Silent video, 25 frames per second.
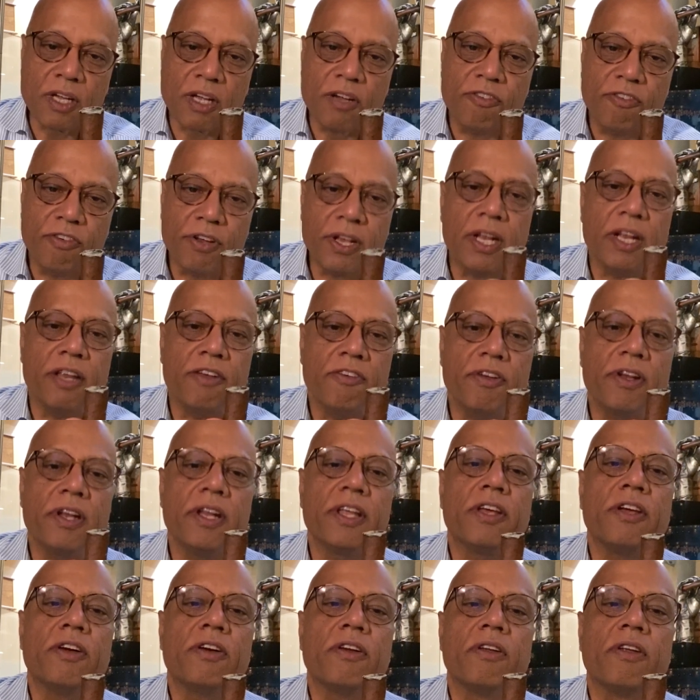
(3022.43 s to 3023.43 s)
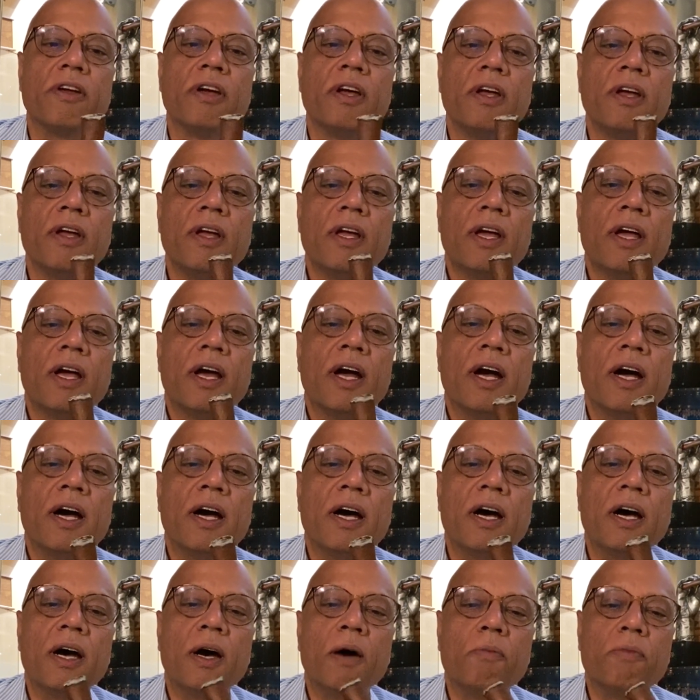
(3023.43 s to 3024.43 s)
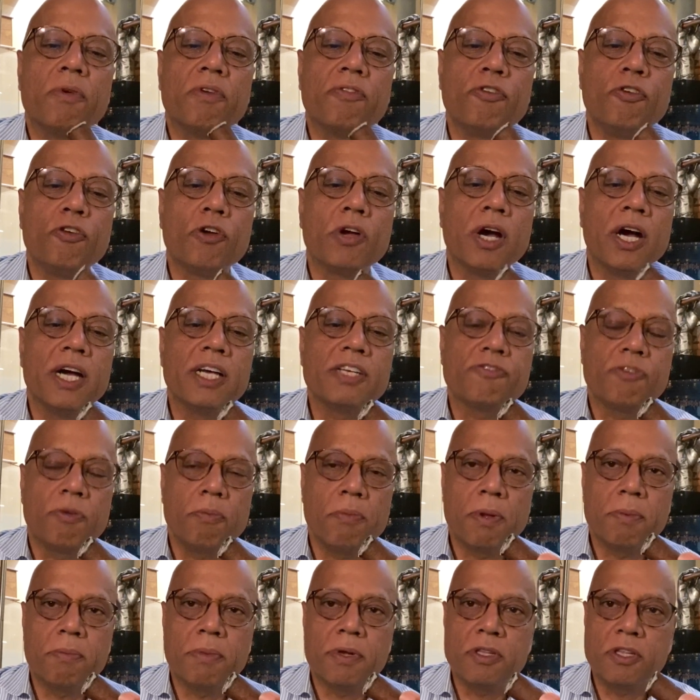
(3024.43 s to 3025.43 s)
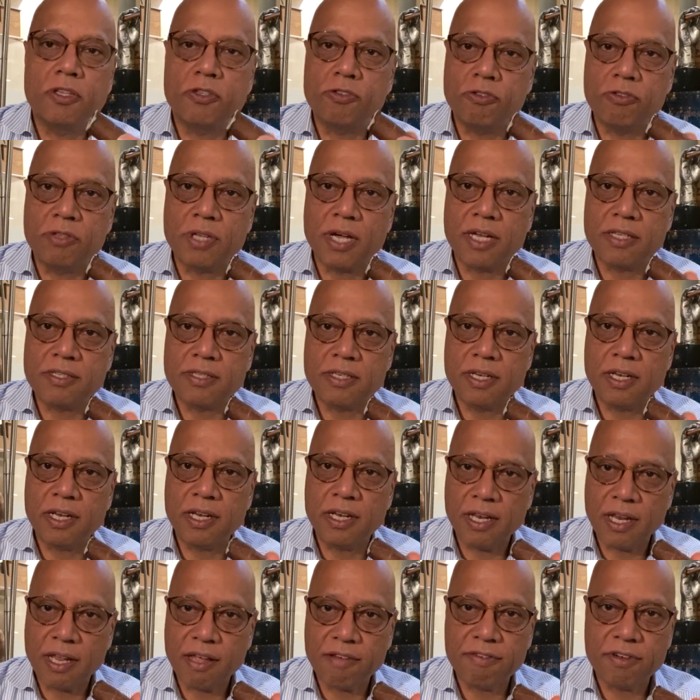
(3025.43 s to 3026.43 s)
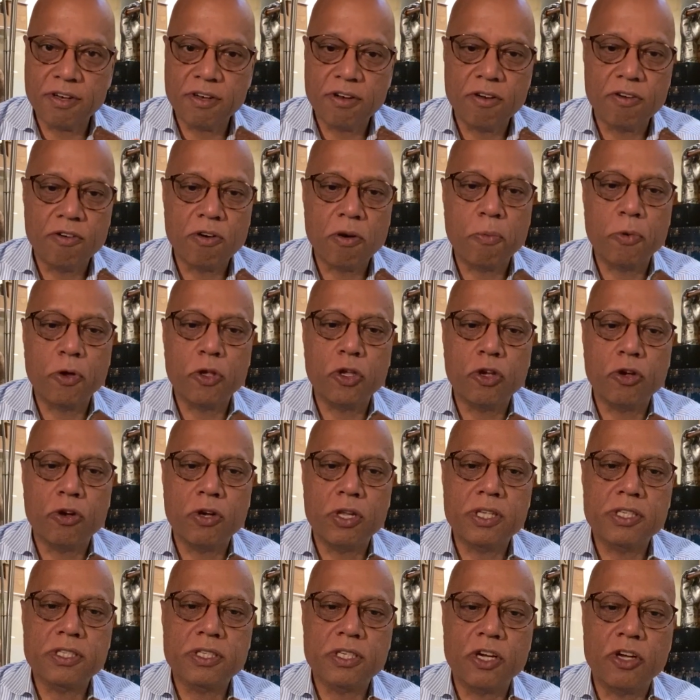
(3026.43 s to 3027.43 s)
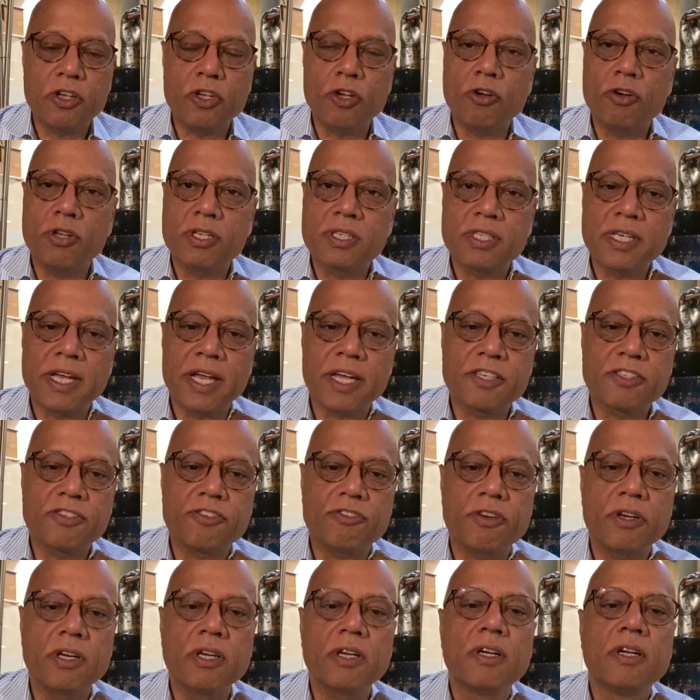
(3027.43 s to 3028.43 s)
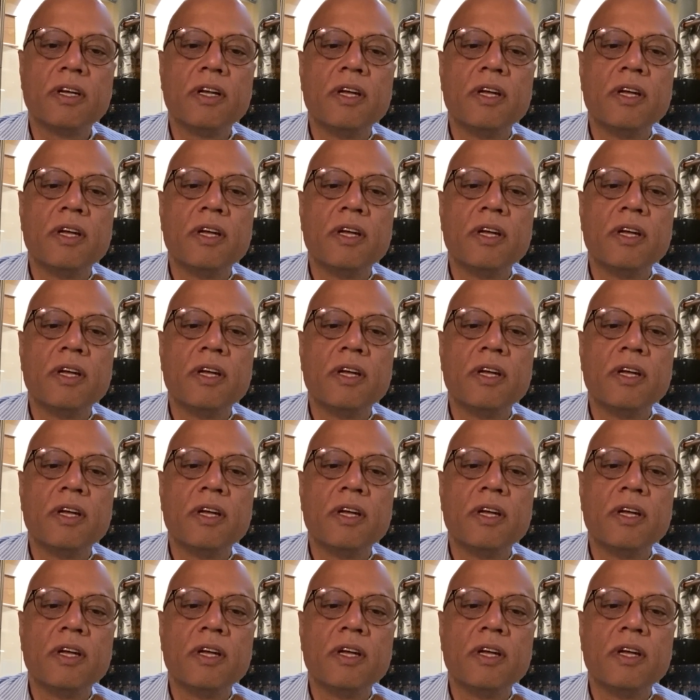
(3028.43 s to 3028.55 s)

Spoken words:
Really, really good. If you guys remember the 2011 Ramon Allones Extra,